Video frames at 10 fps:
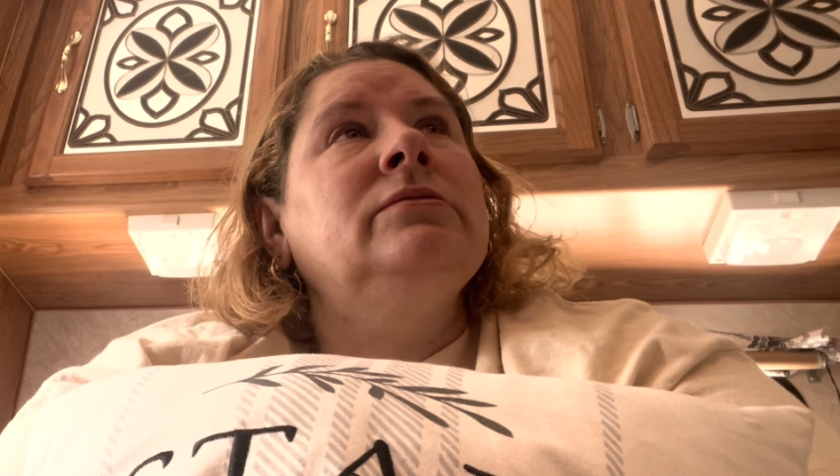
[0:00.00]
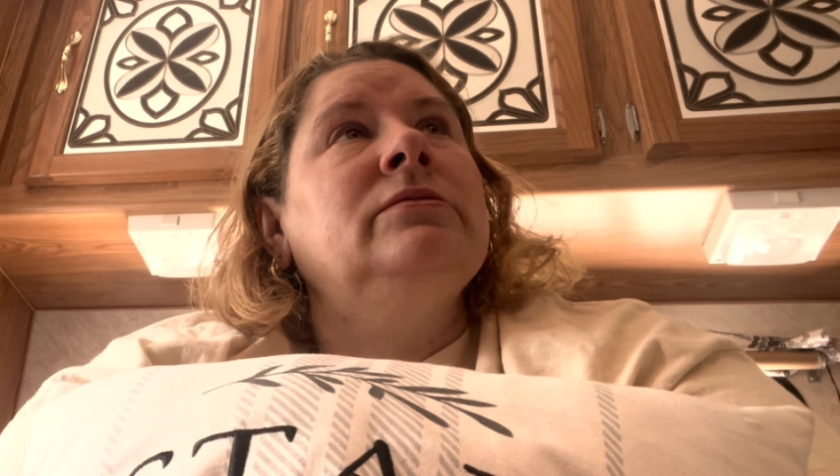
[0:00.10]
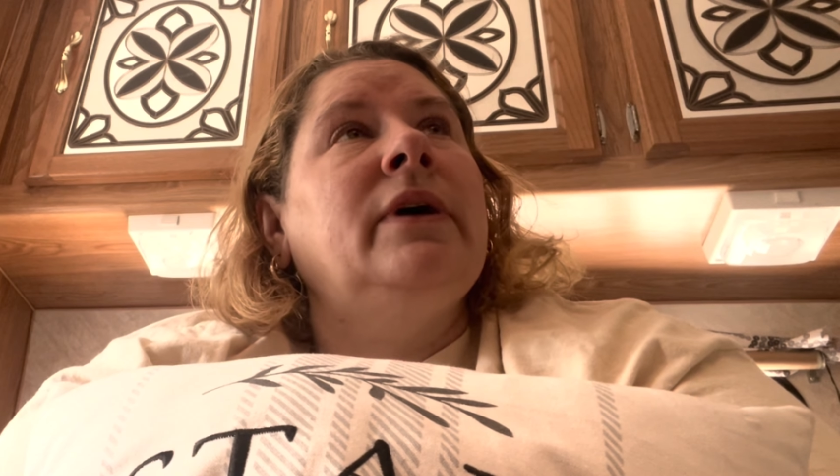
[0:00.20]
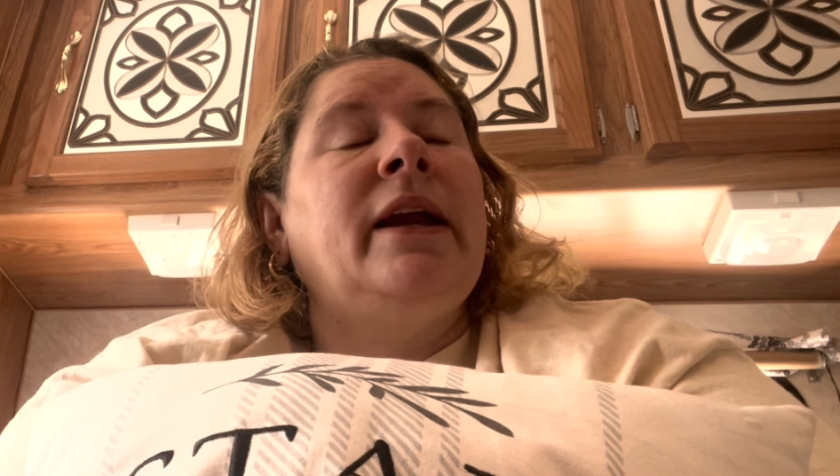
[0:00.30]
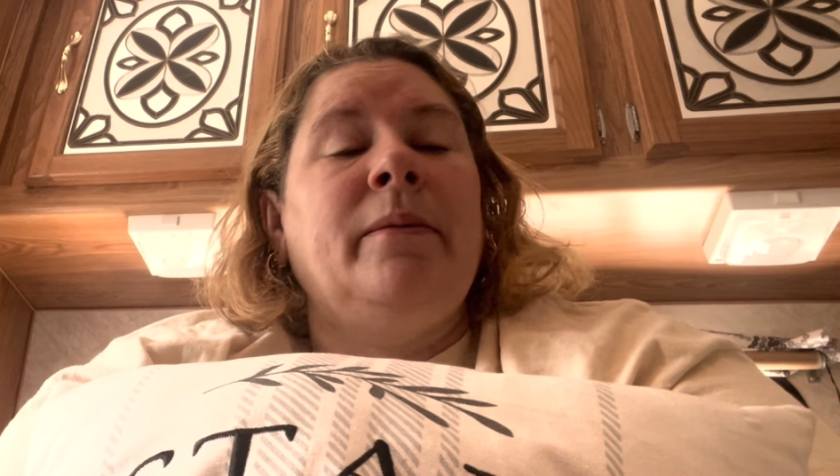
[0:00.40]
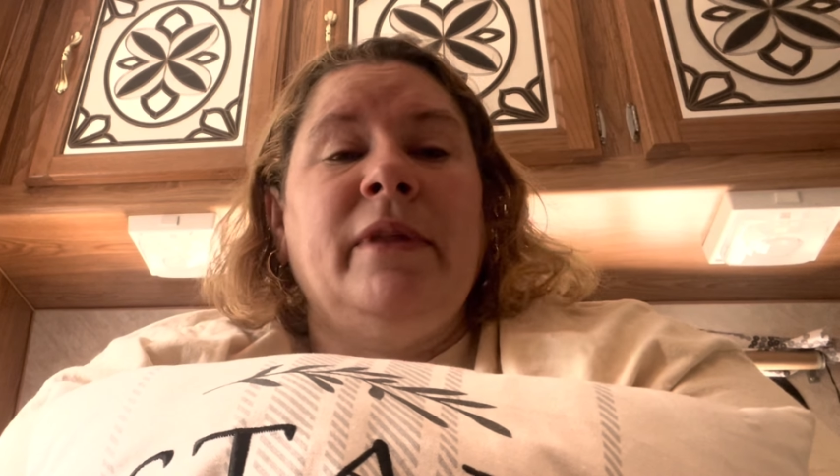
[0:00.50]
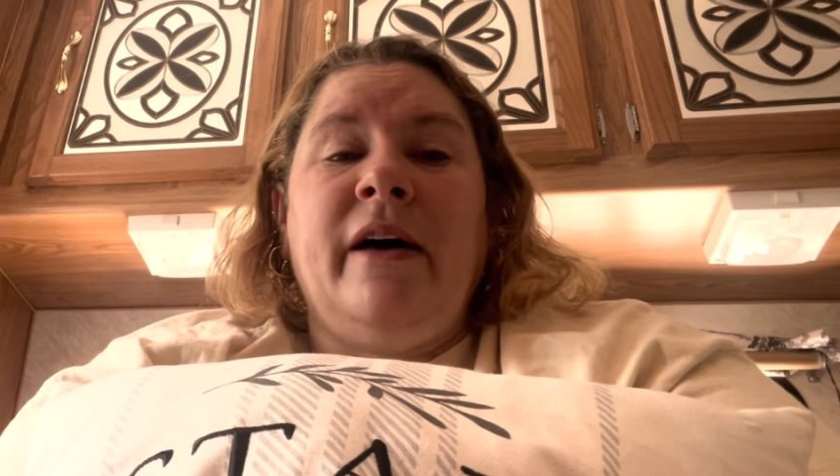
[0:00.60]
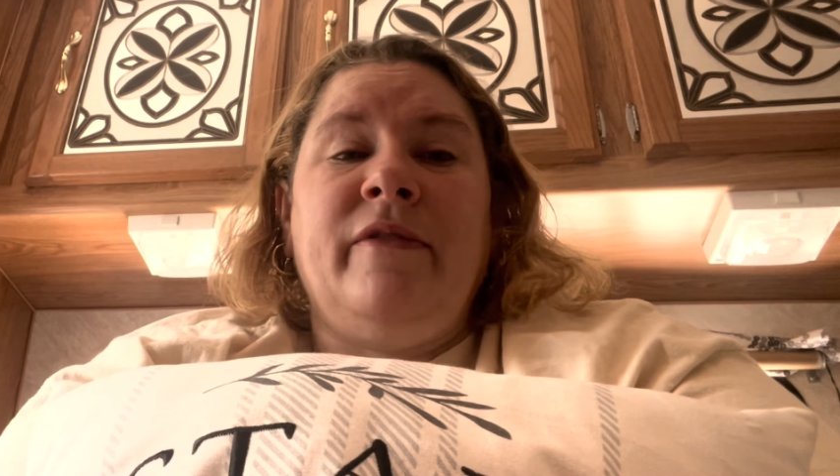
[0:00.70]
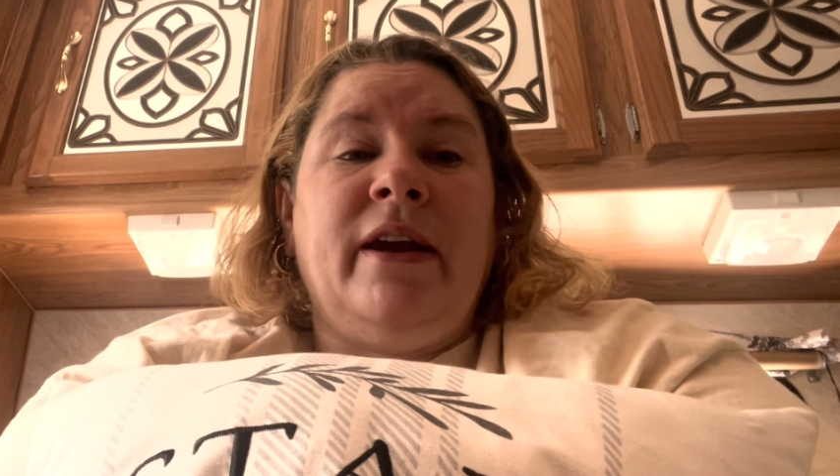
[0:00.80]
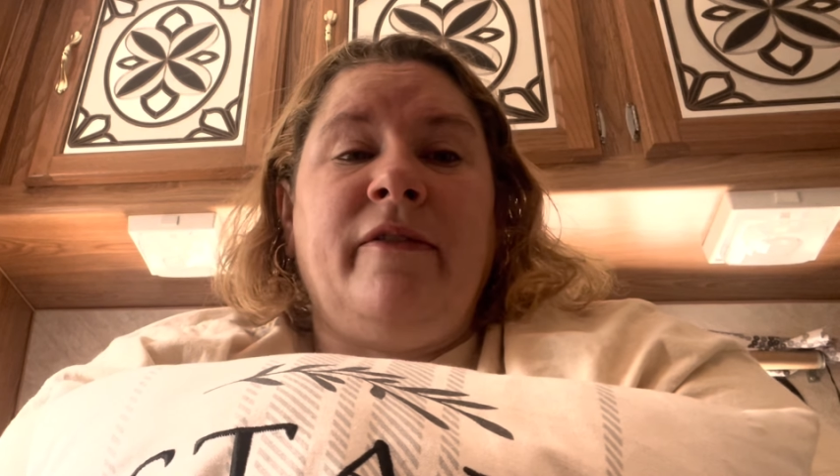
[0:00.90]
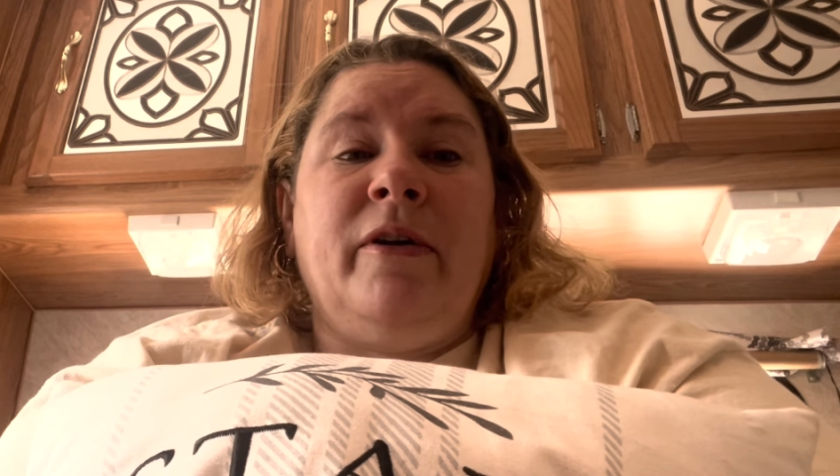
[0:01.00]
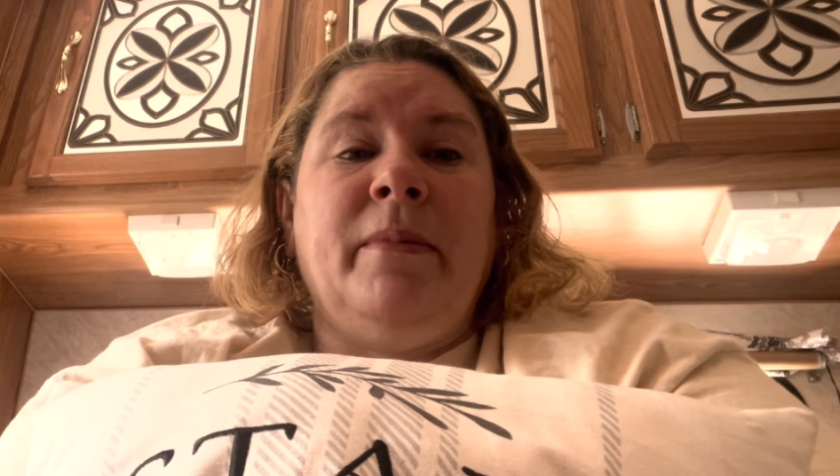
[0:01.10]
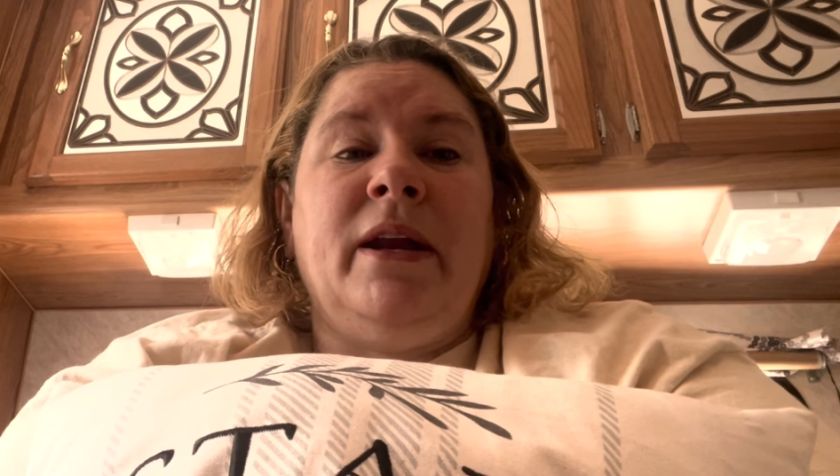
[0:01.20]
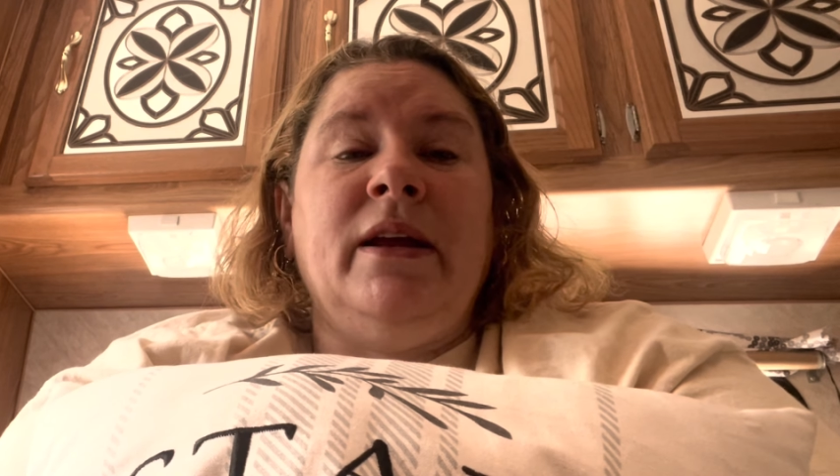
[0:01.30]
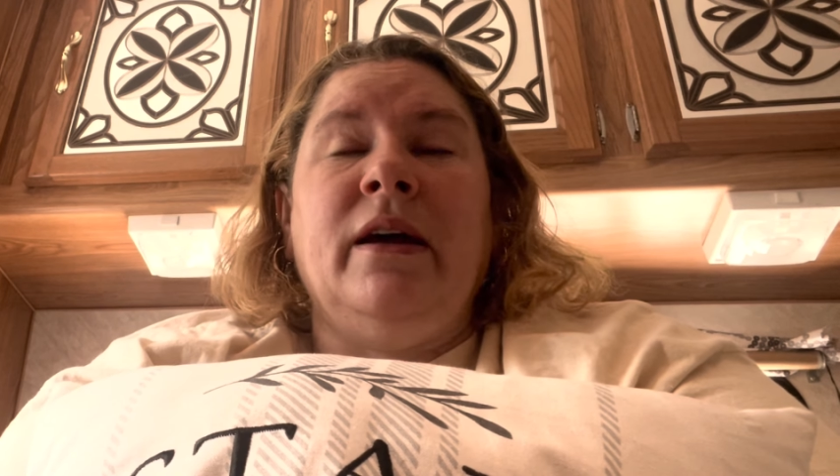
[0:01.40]
And I'm loving every
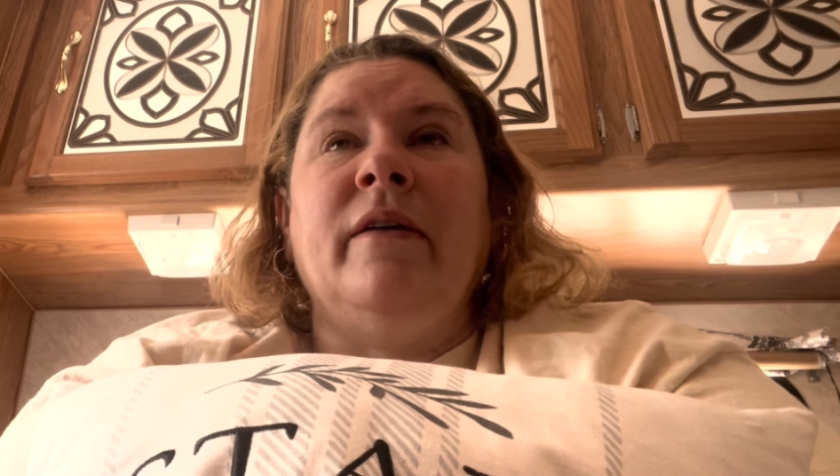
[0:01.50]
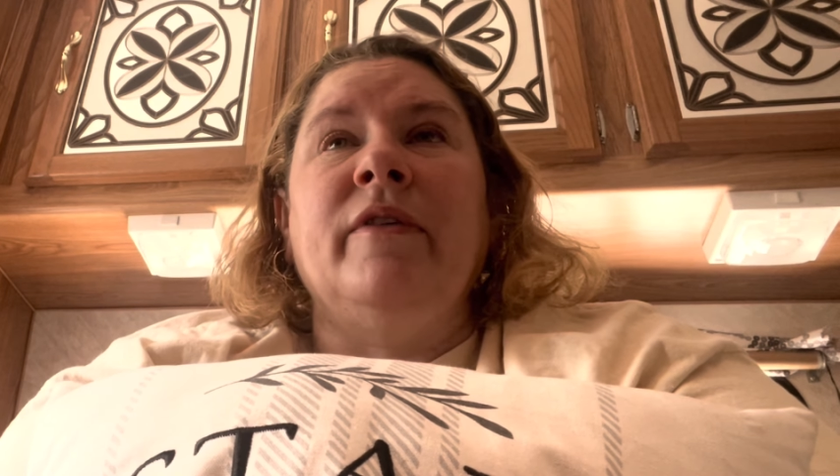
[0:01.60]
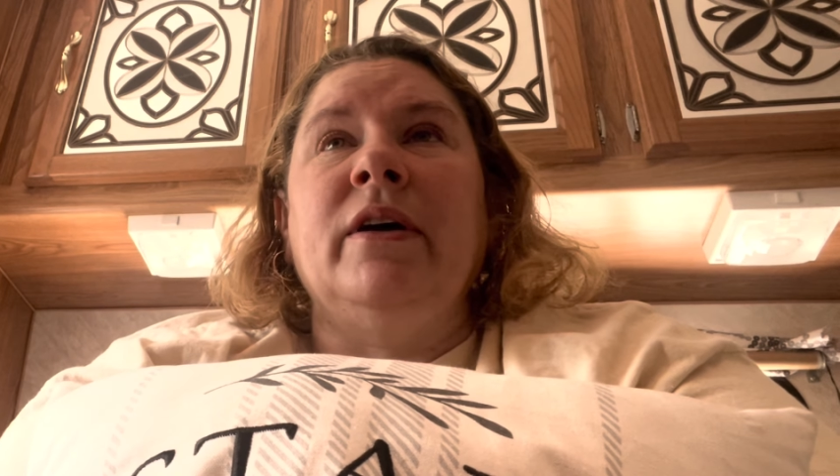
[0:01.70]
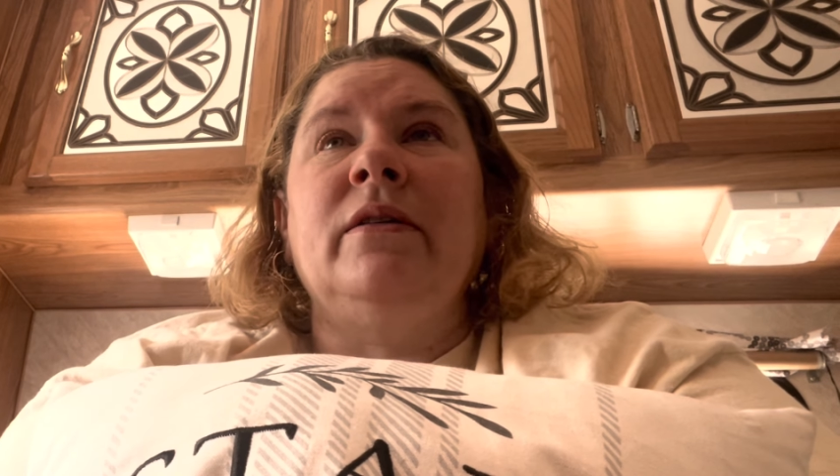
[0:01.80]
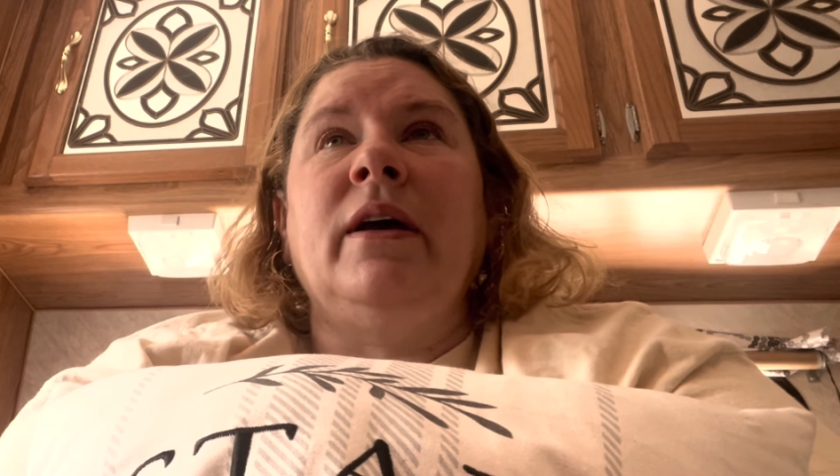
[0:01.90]
minute of it.